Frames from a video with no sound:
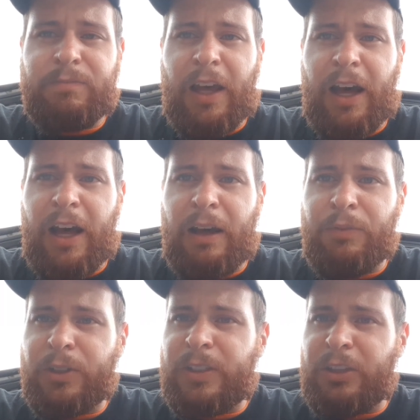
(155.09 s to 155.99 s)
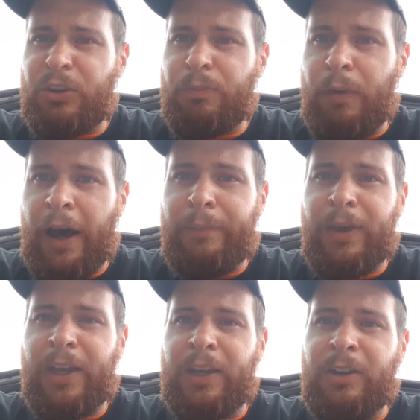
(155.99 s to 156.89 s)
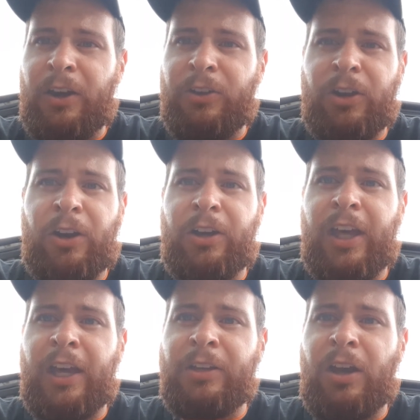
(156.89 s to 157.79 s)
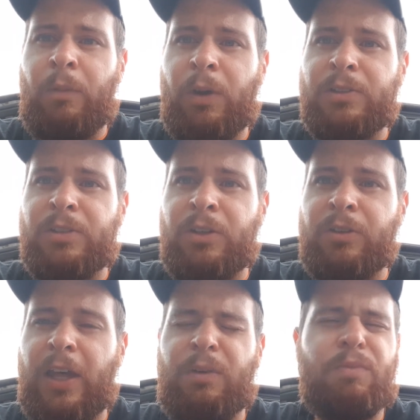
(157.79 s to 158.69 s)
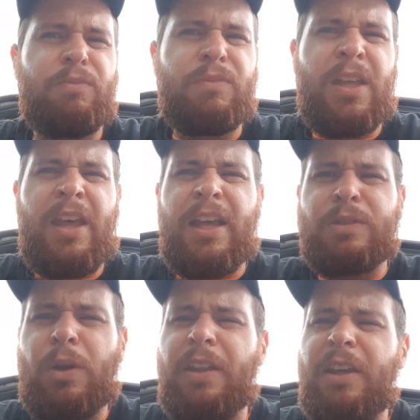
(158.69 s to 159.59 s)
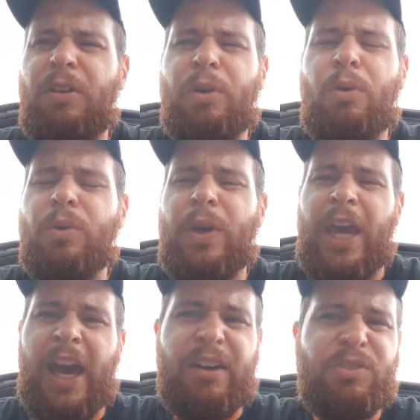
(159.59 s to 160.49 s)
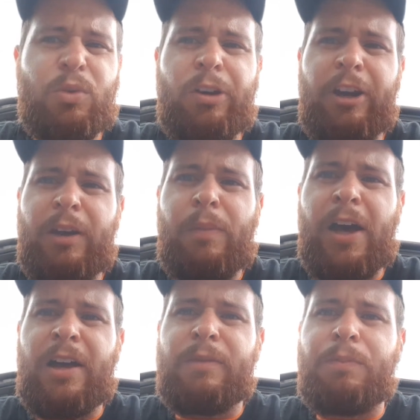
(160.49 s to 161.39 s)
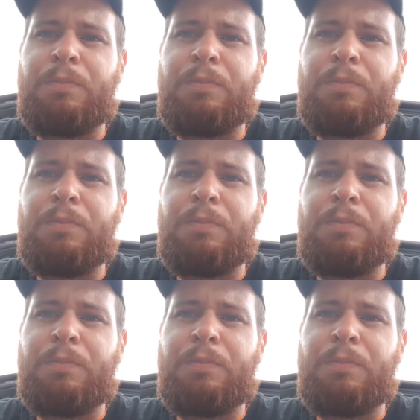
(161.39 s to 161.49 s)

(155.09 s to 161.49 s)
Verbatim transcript: Um, looks like there might be another hurricane coming soon. That is probably the only one we have to worry about.